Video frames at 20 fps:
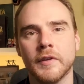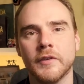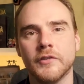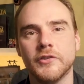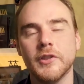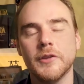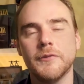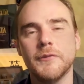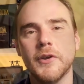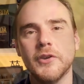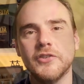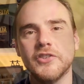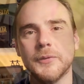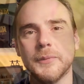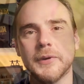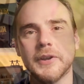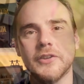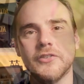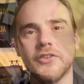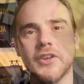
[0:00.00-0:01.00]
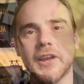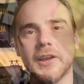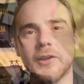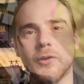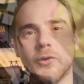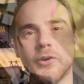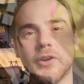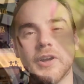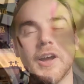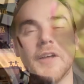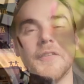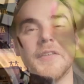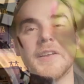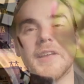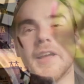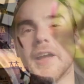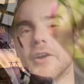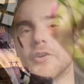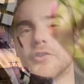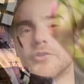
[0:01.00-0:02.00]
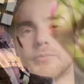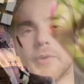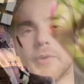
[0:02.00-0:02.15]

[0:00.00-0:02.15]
So the first team we're going to take a look at are the Chaos